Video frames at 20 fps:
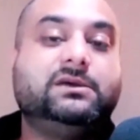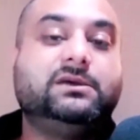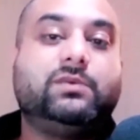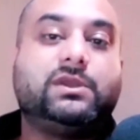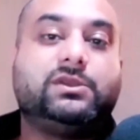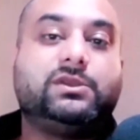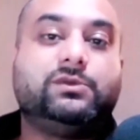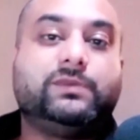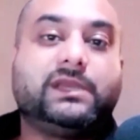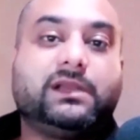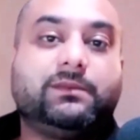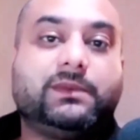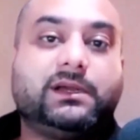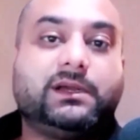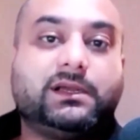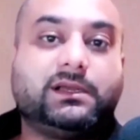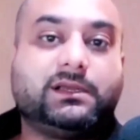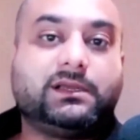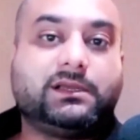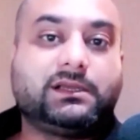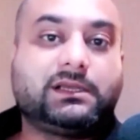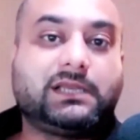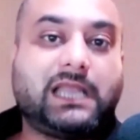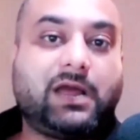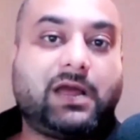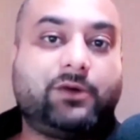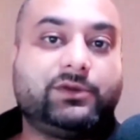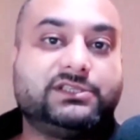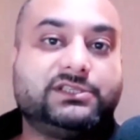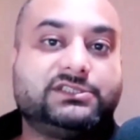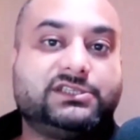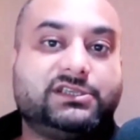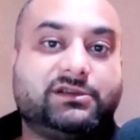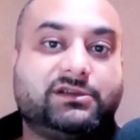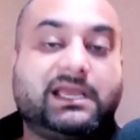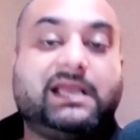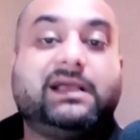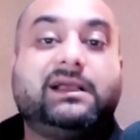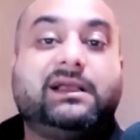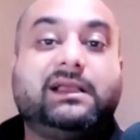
when you become a cloud engineer,